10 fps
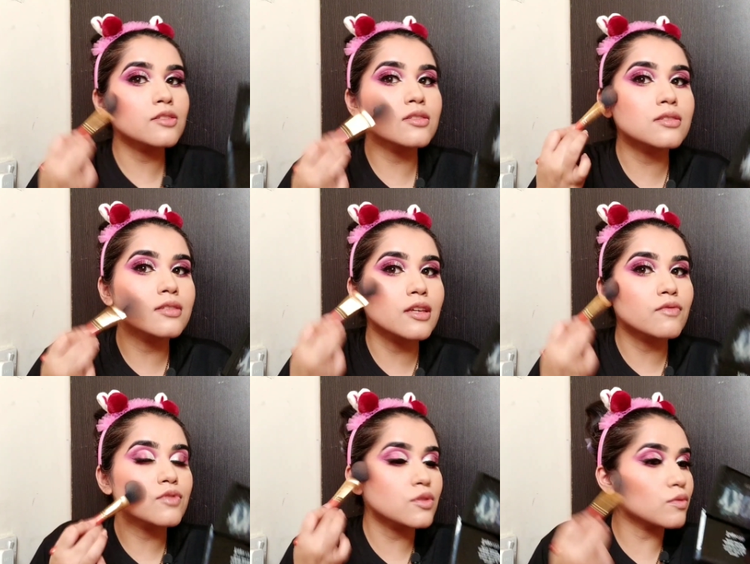It just
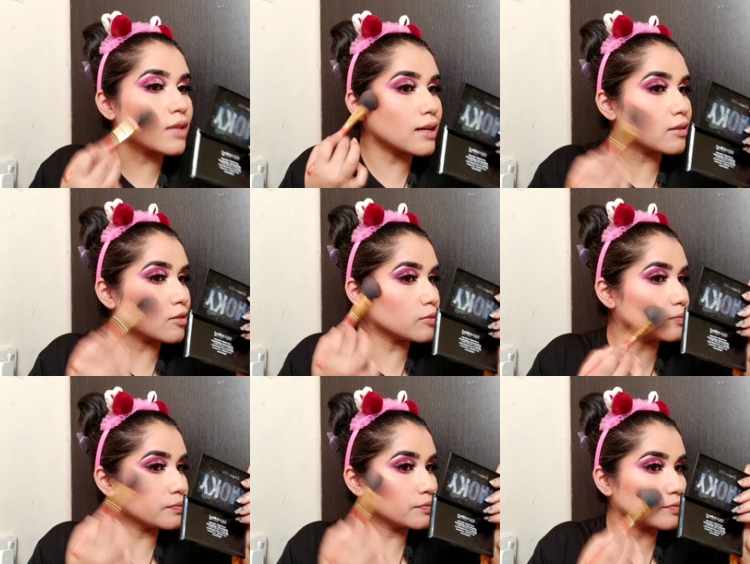gives you that
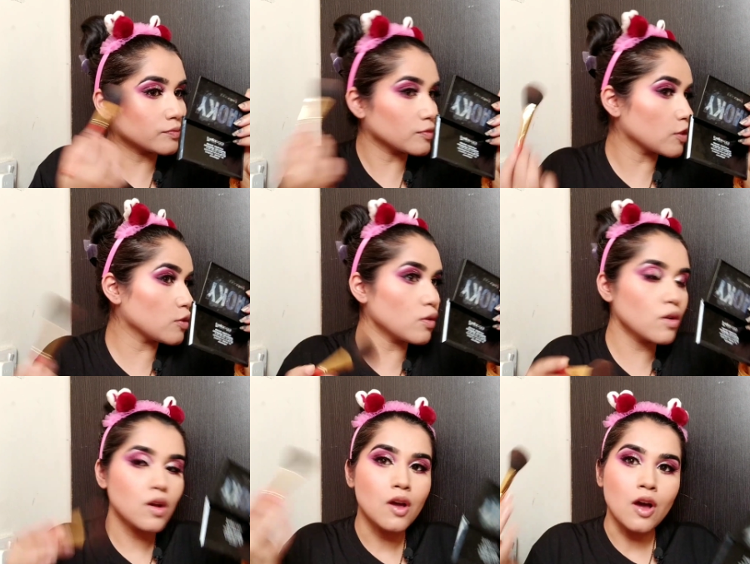you know